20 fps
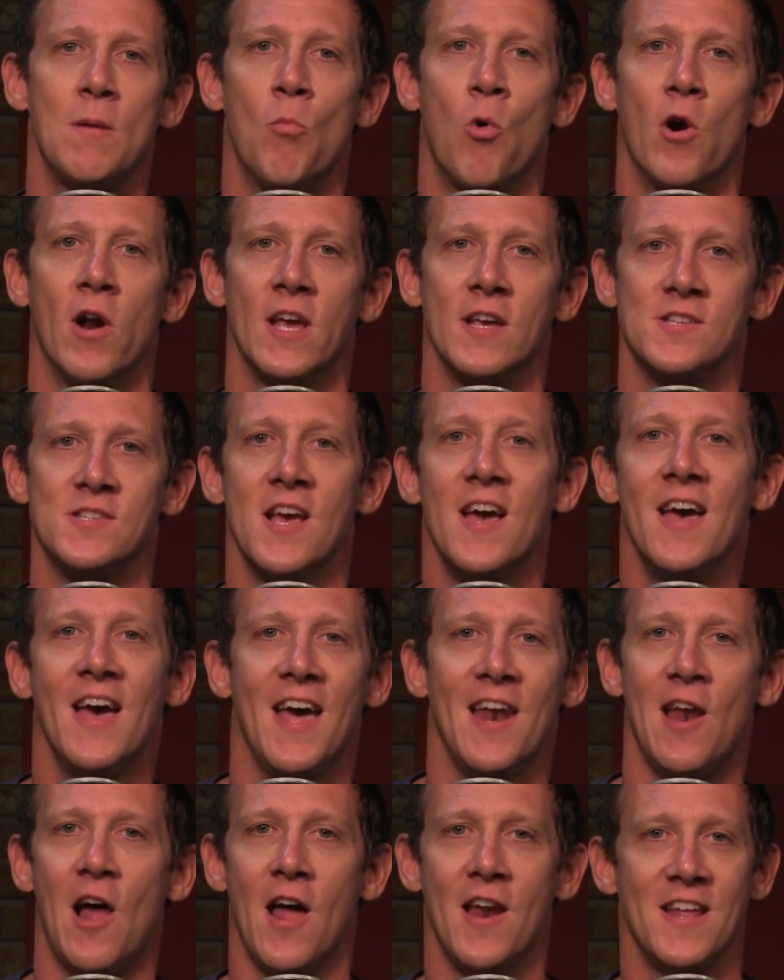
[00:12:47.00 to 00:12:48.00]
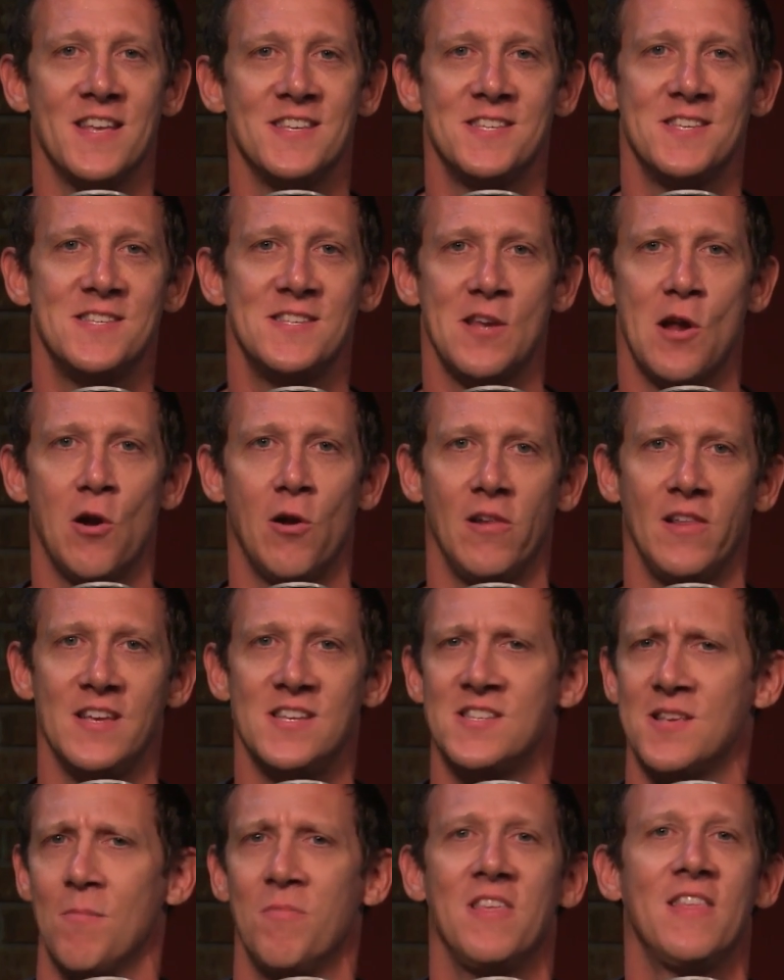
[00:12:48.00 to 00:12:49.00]
mornings and not necessarily
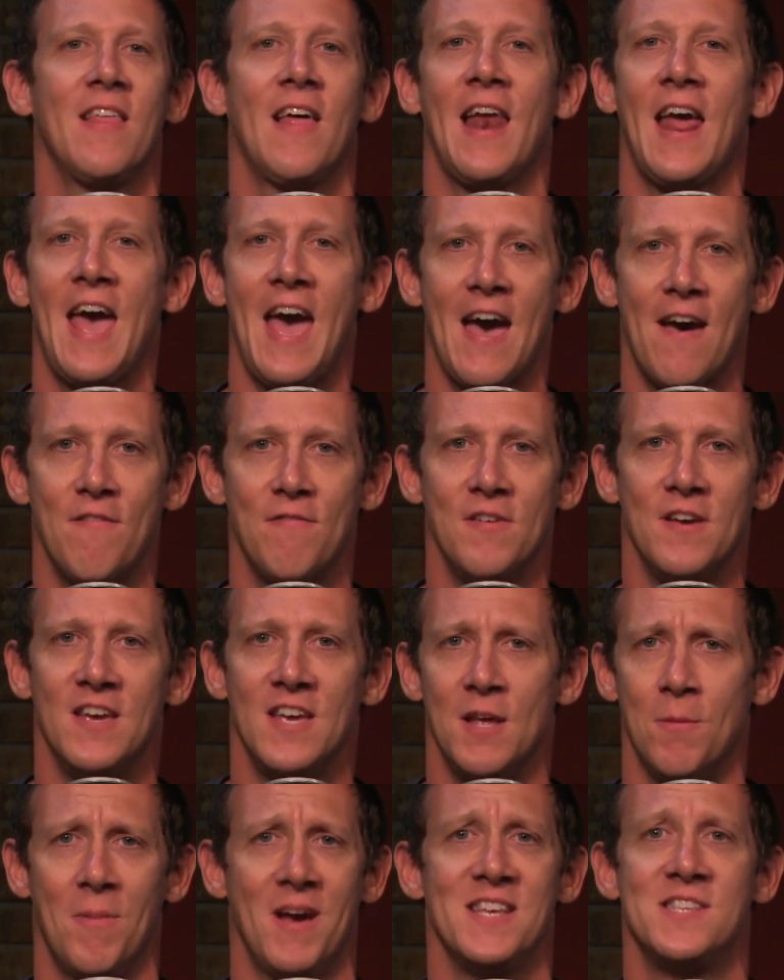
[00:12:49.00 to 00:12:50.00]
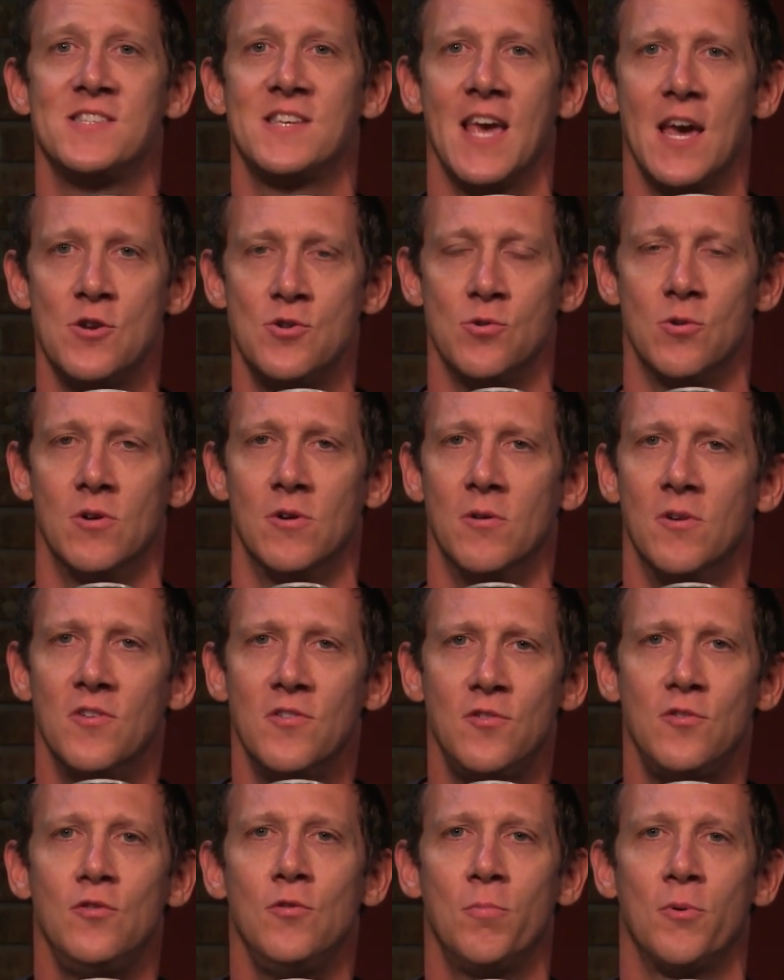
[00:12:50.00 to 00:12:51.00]
something that I have in my schedule.
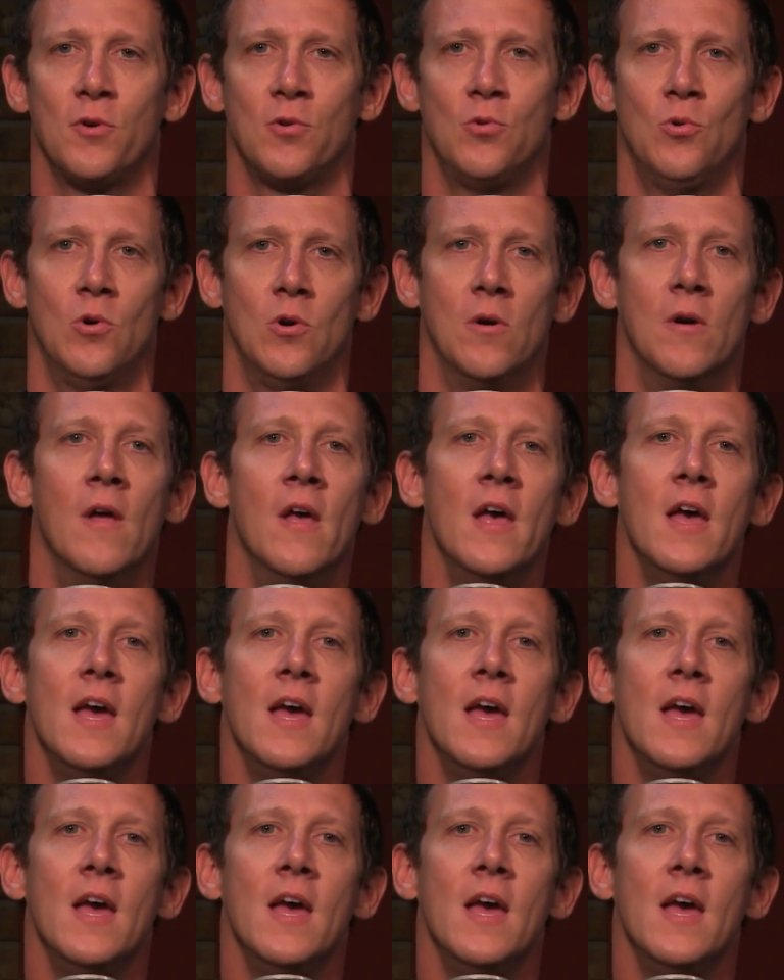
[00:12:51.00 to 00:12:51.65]
Super cool.